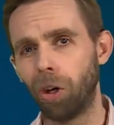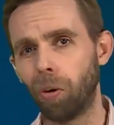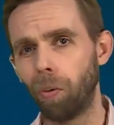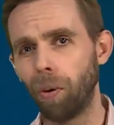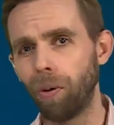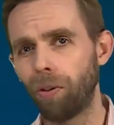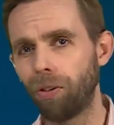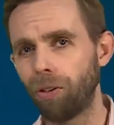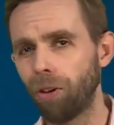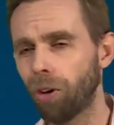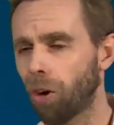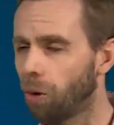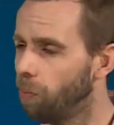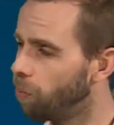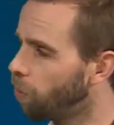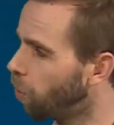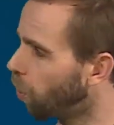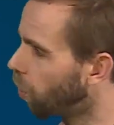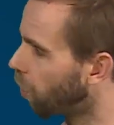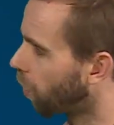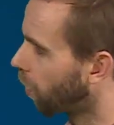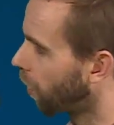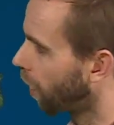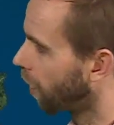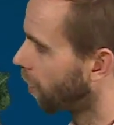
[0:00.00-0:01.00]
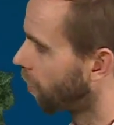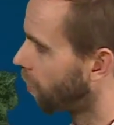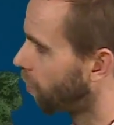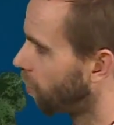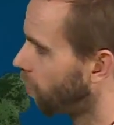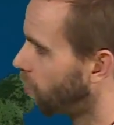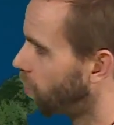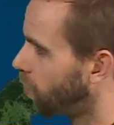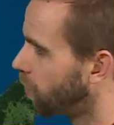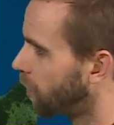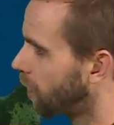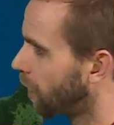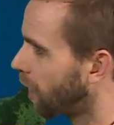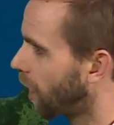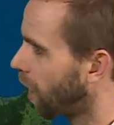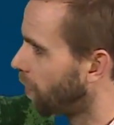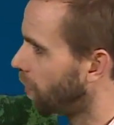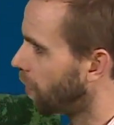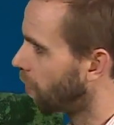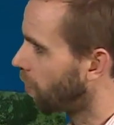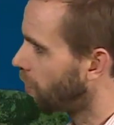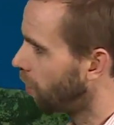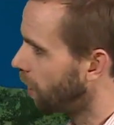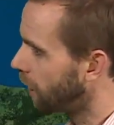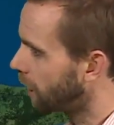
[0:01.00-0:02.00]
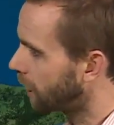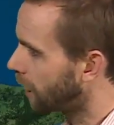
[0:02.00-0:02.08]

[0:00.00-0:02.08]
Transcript: we've still got more thunderstorms coming through.